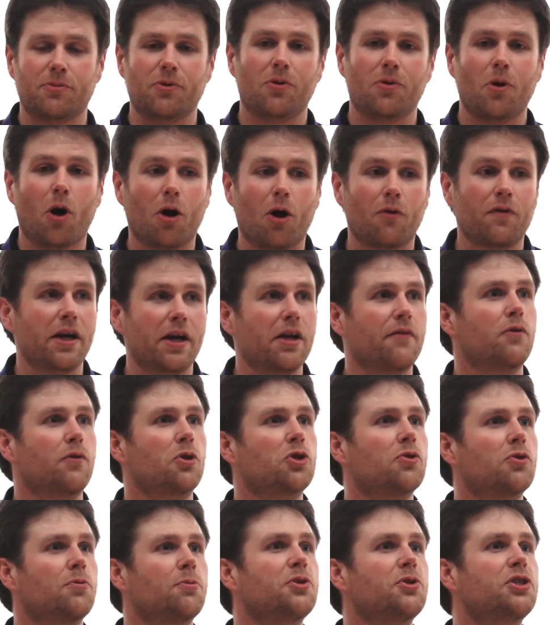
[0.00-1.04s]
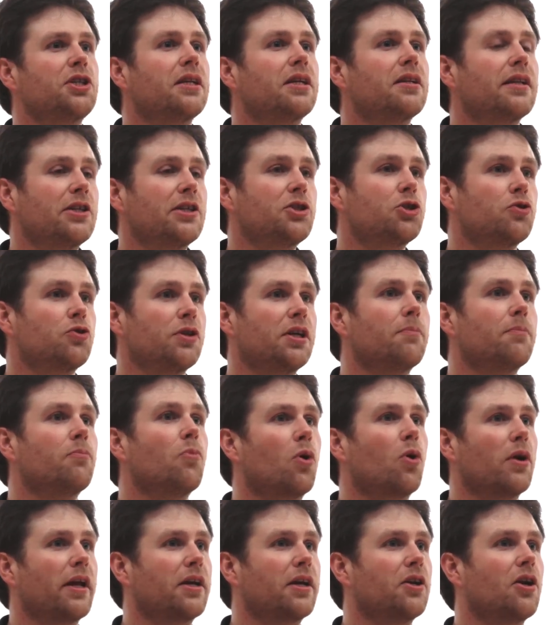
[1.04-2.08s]
already a virtual machine. Let's treat it
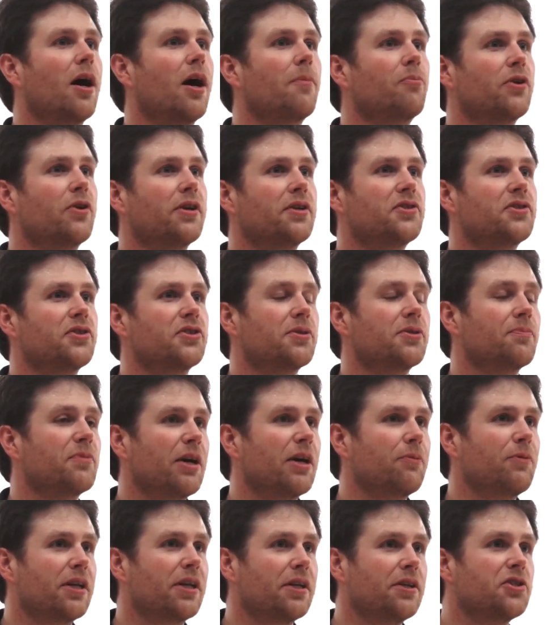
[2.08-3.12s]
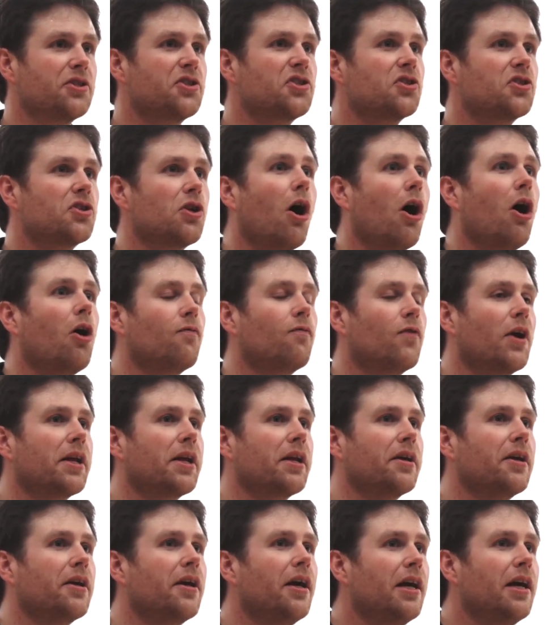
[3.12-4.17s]
more like an operating system that we can install
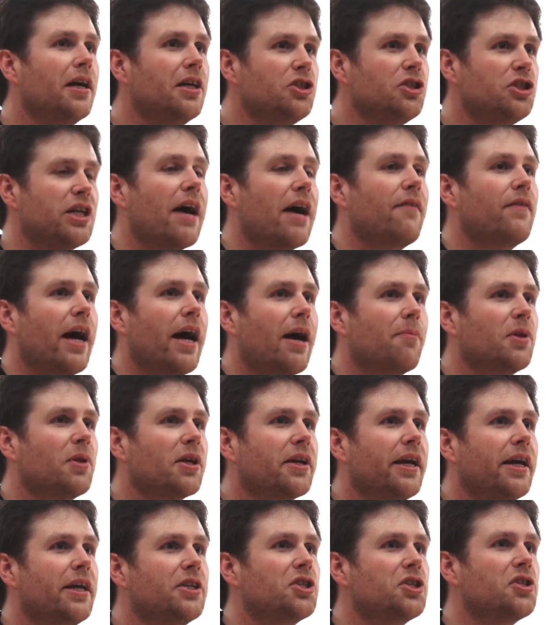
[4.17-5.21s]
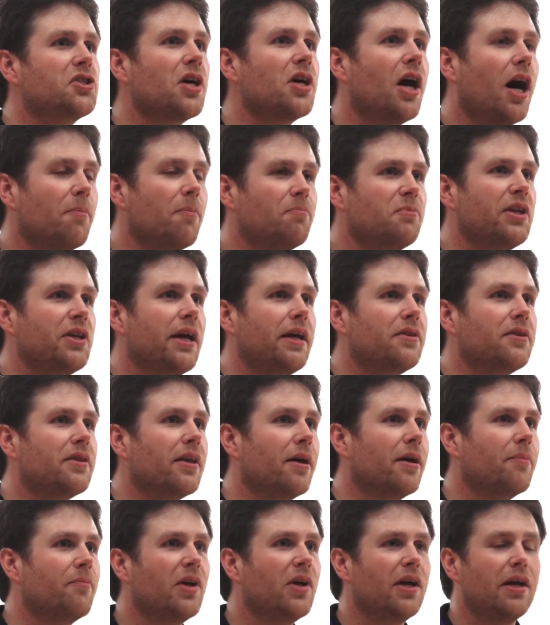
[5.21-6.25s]
running Java applications, update
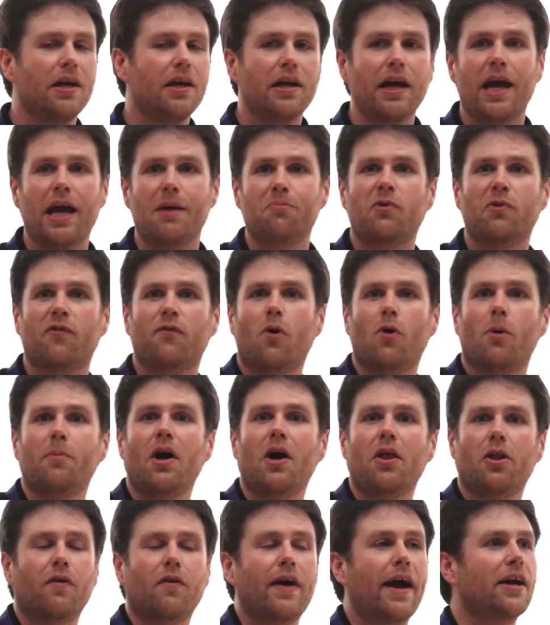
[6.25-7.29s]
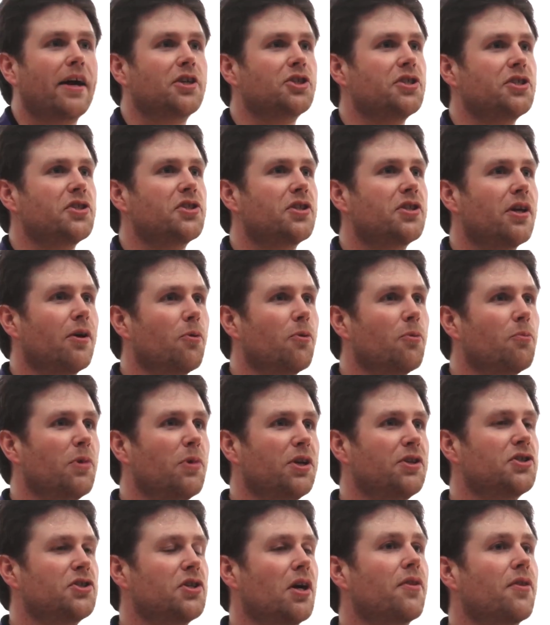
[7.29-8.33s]
them, and perform other actions. So when
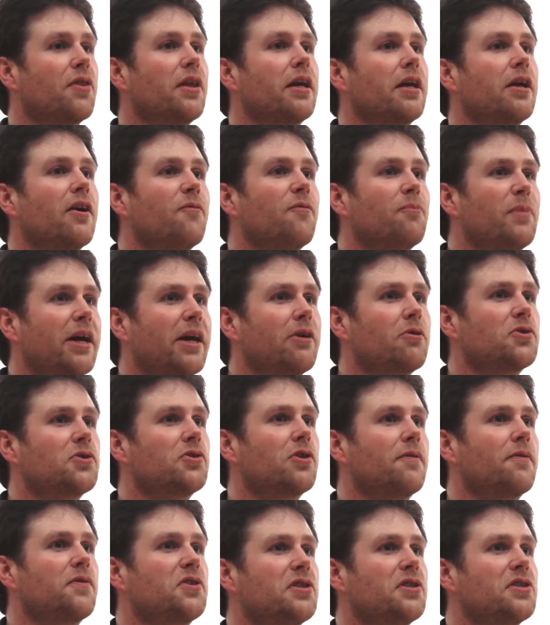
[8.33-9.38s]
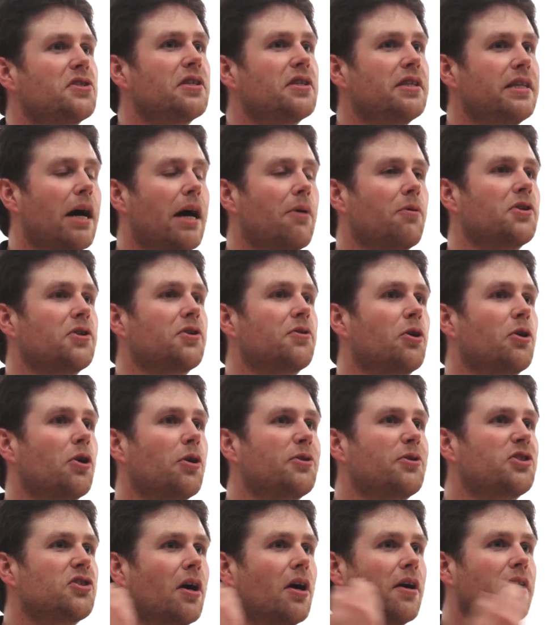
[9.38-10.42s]
you start thinking of microservices, now we're going to
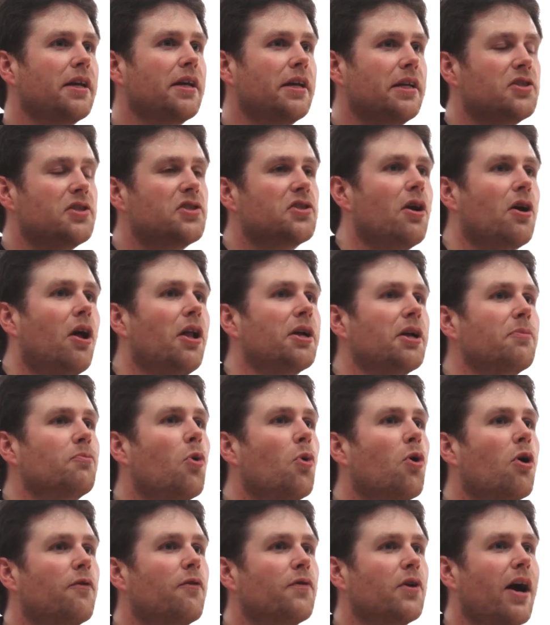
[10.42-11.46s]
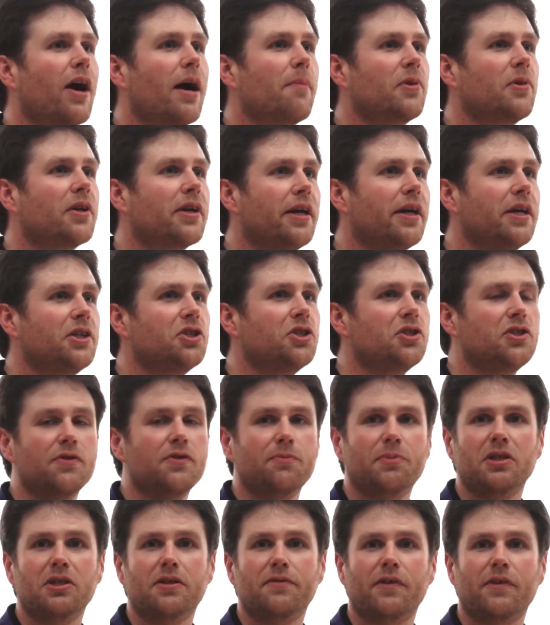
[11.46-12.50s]
start installing more of your applications you've
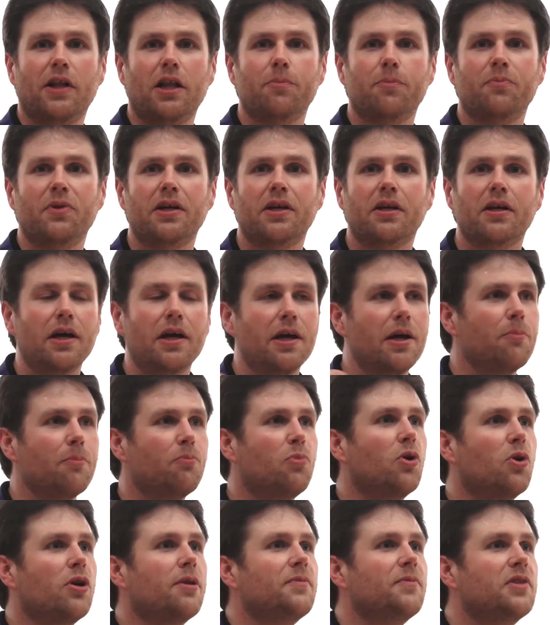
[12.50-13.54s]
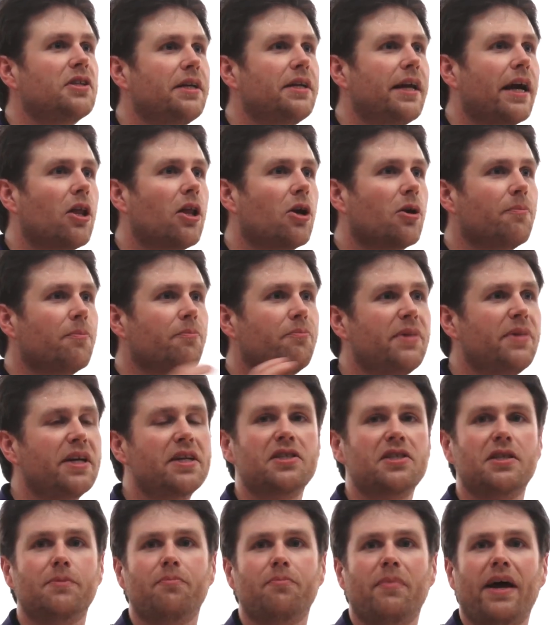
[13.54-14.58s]
been developing, put them together,
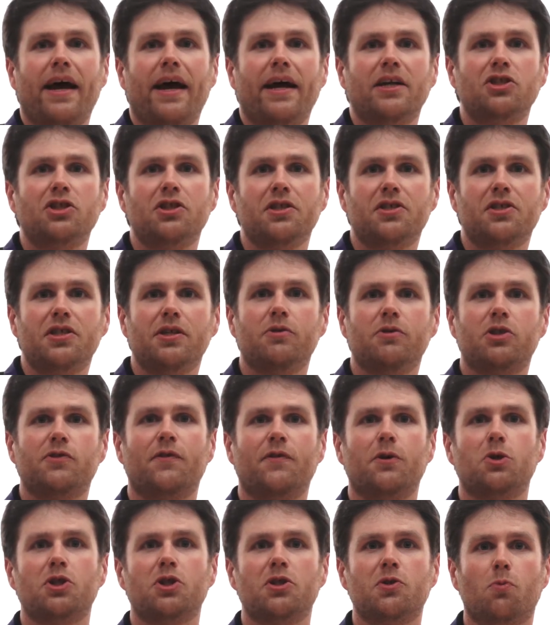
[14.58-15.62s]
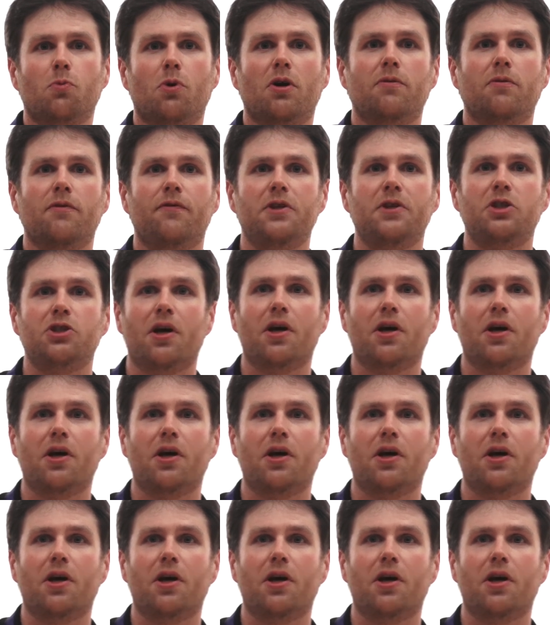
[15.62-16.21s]
mix and match, and see which versions work with each